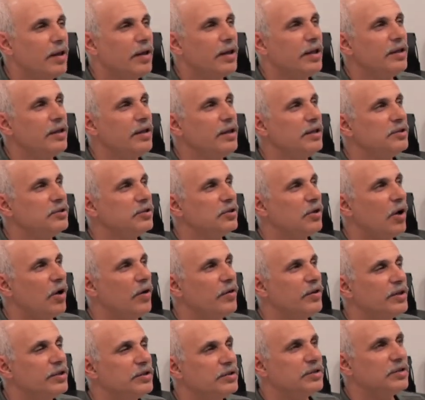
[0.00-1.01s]
Let's
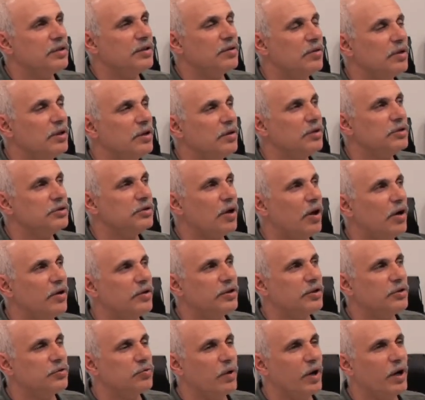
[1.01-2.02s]
call it this
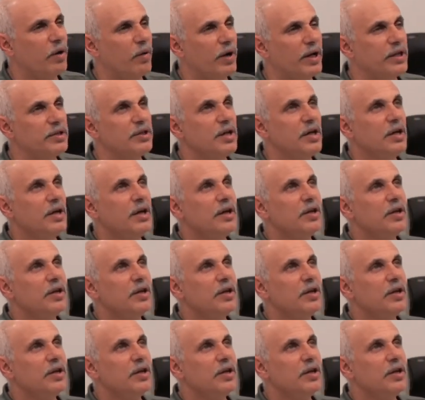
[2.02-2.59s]
way, Awais.